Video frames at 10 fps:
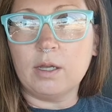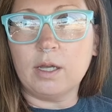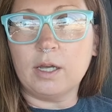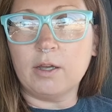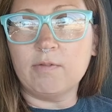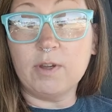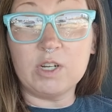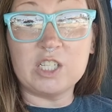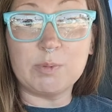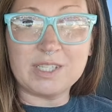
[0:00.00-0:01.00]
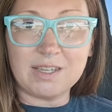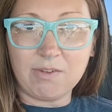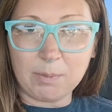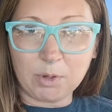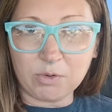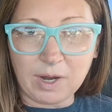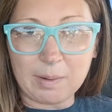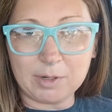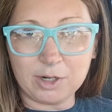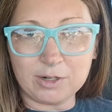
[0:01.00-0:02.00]
uh, very specific
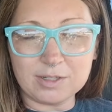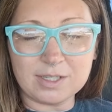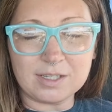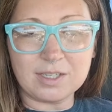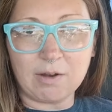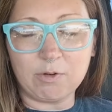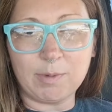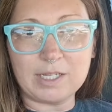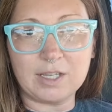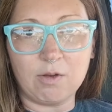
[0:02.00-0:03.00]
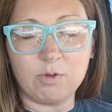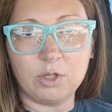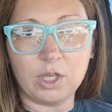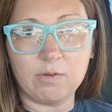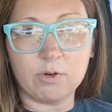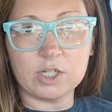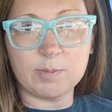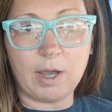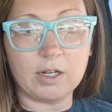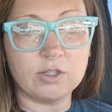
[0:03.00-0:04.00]
parameters set for myself when looking for a
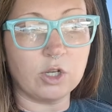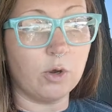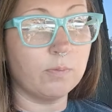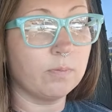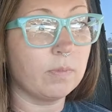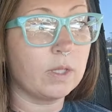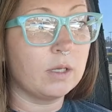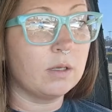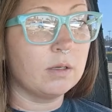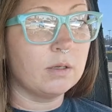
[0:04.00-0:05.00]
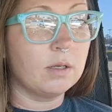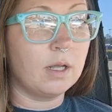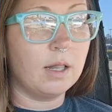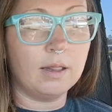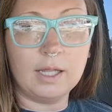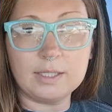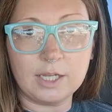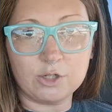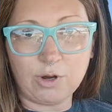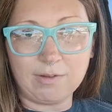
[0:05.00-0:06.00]
spot. So let's
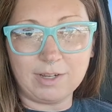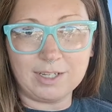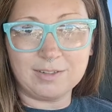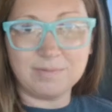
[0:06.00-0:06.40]
get driving.